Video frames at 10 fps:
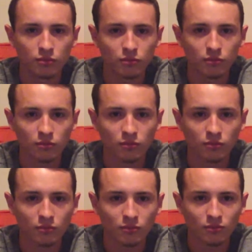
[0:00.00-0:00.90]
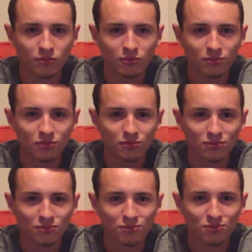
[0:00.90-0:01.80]

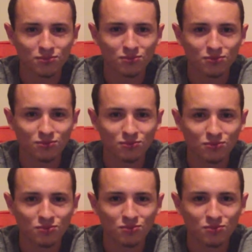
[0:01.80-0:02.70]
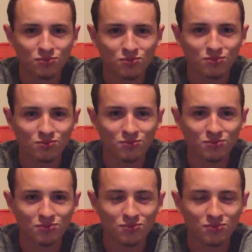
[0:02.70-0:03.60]

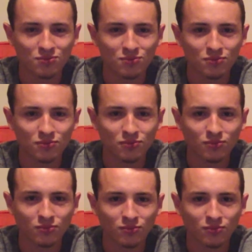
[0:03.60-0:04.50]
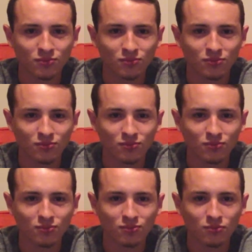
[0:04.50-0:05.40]

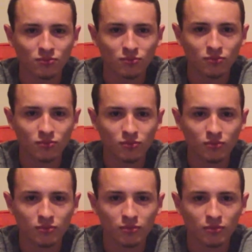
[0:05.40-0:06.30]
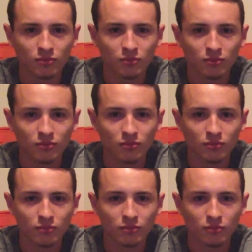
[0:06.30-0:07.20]

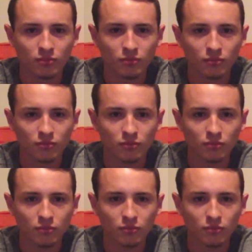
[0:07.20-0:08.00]
(not speaking)